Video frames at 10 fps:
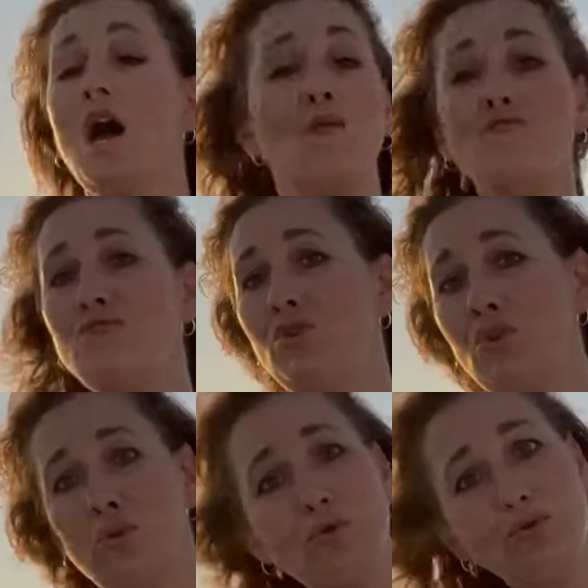
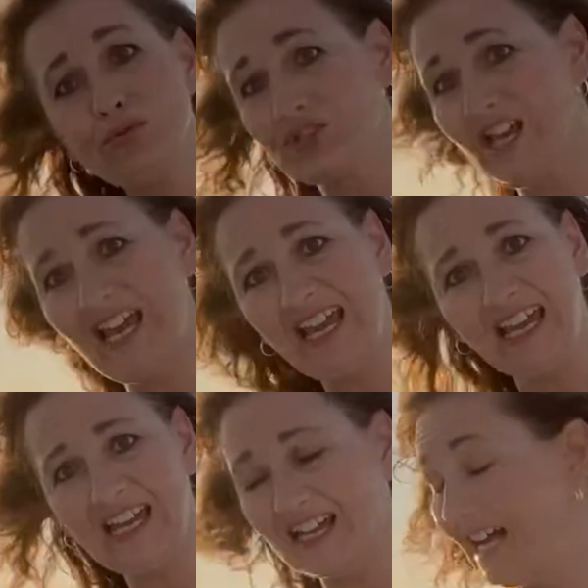music.
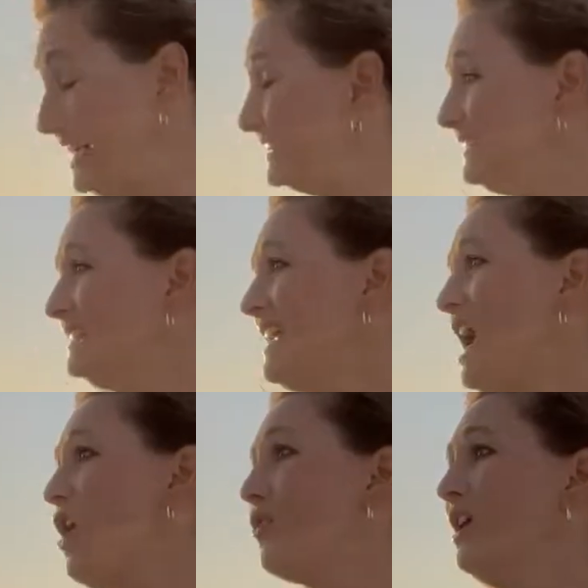Now
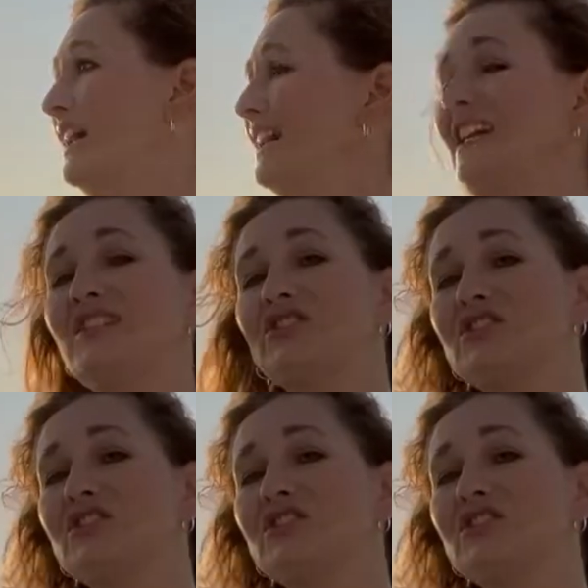it's a